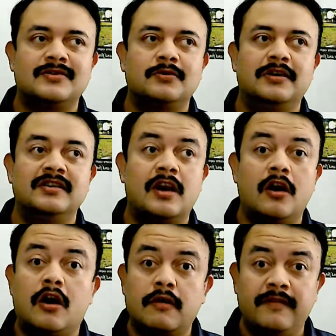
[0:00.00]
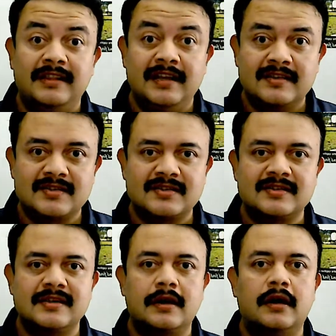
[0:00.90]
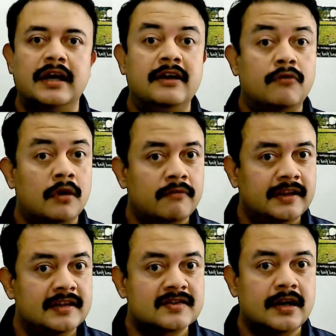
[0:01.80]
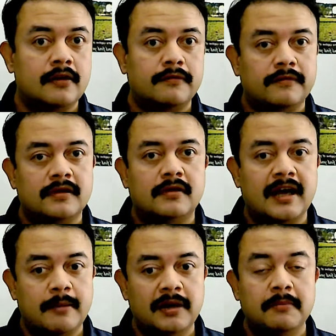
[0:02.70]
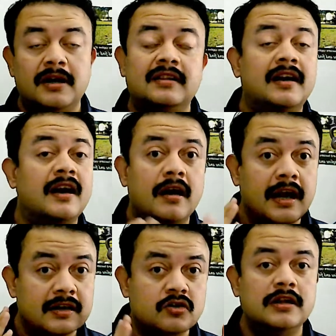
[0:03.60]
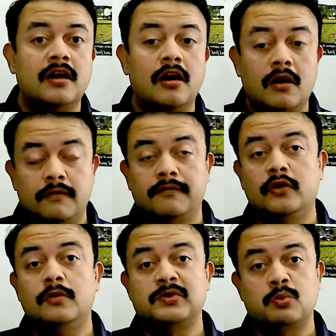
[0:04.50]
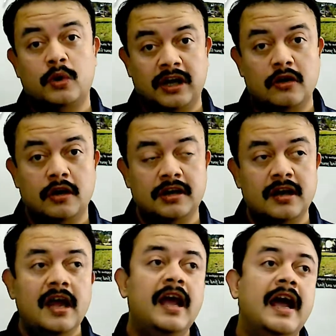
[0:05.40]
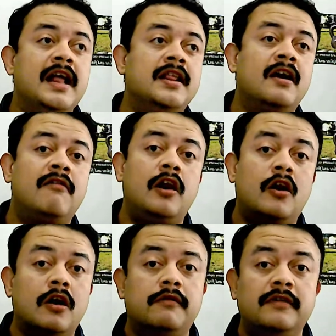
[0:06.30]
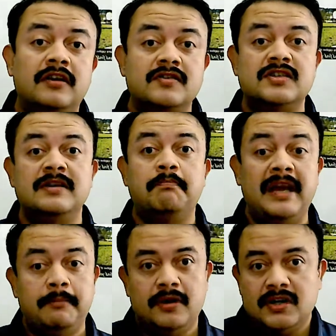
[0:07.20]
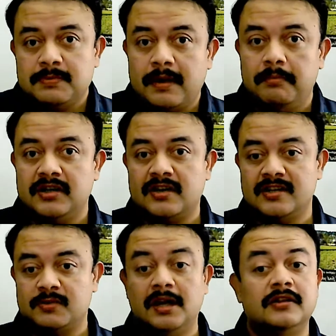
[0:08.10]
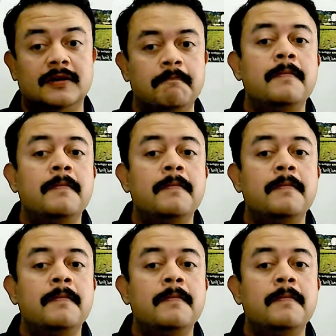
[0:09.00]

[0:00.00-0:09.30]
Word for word: So there is a lot of ethics uh, involved with this kind of uh, happening, but there are actually there are a lot of groups working on it, and they have a lot of interesting papers published last month